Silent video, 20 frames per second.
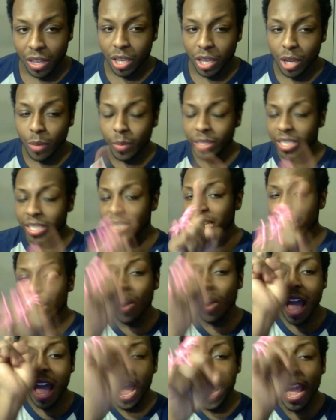you will
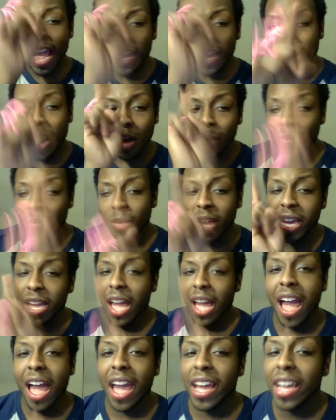still hate on me,
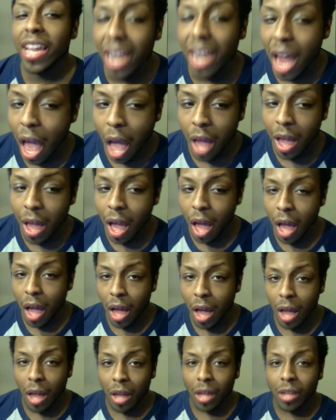
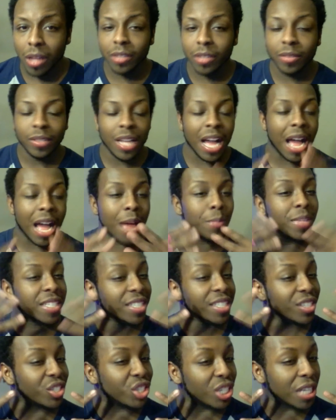hater. I'm
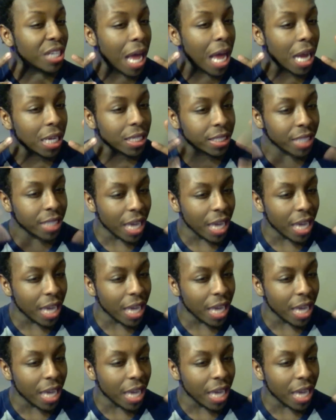Mr. Chalaki.